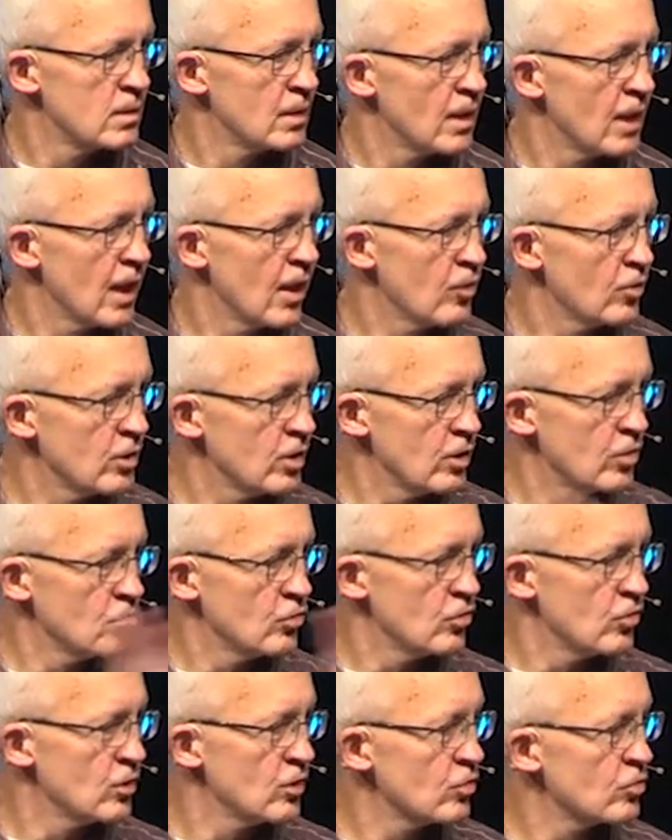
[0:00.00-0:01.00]
How are you
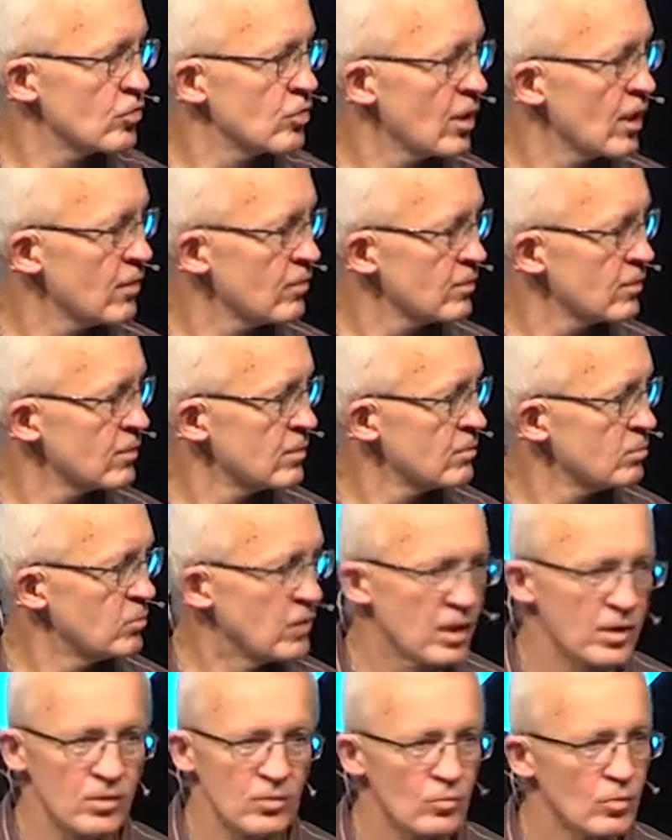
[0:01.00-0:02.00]
using your stuff?
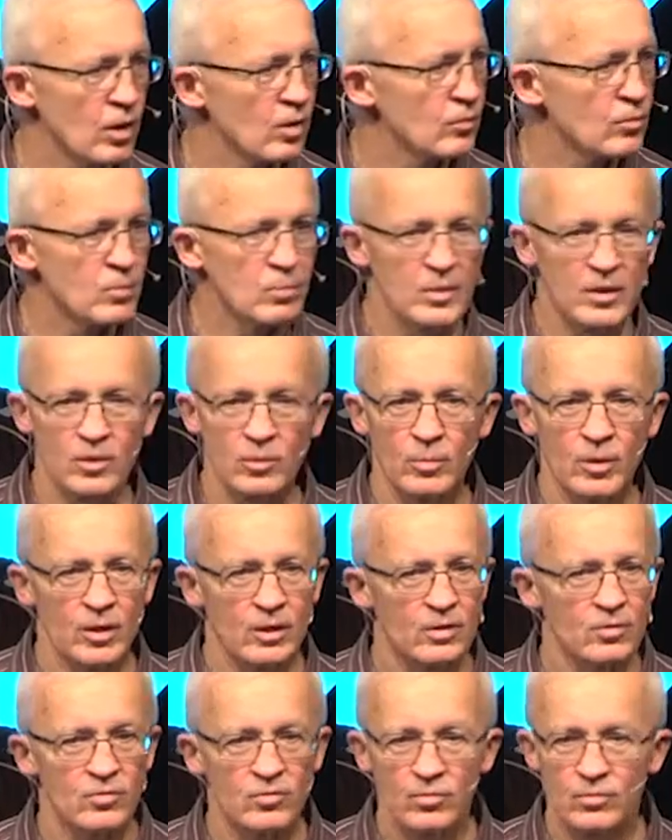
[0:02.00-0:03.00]
Nothing wrong with bigger
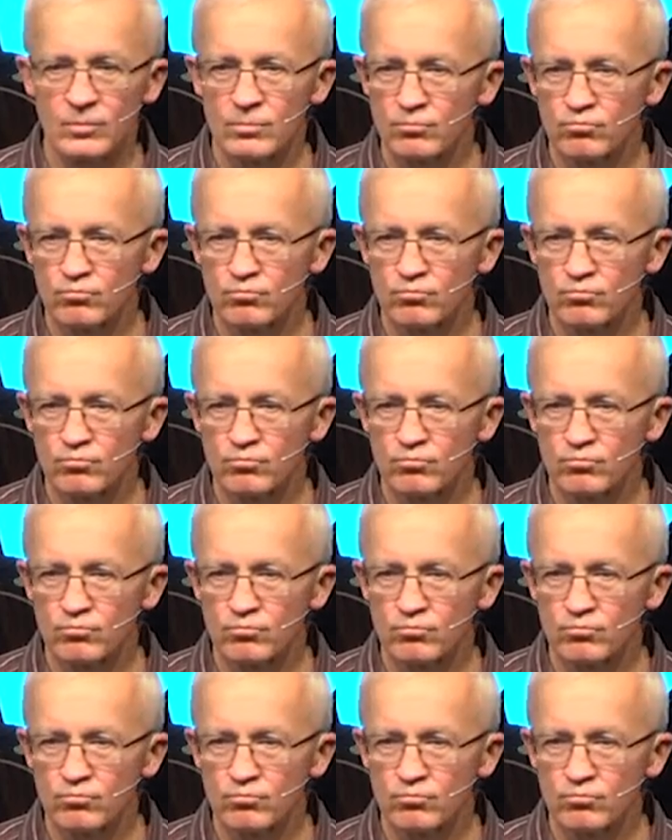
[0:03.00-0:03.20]
barns.